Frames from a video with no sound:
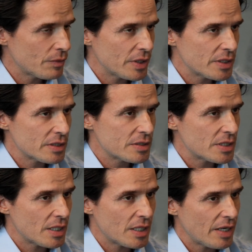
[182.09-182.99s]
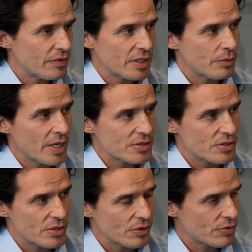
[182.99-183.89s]
We did everything we had to
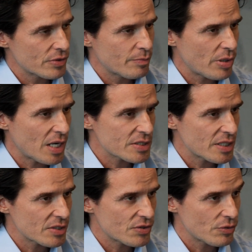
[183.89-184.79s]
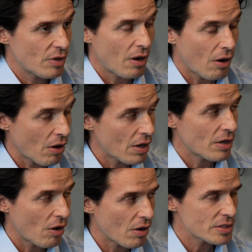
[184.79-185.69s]
do through the process, through
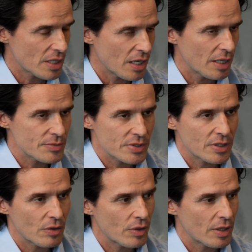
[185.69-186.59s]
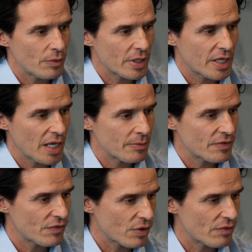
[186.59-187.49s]
hard times. We came, the
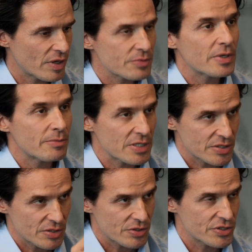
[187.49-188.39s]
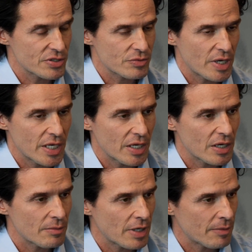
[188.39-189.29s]
four of us, me, my sister, she's right
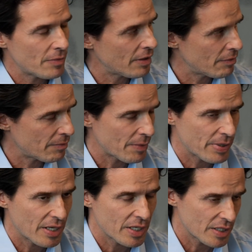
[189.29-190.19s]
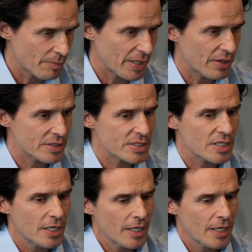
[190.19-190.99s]
here, my parent, and our parents.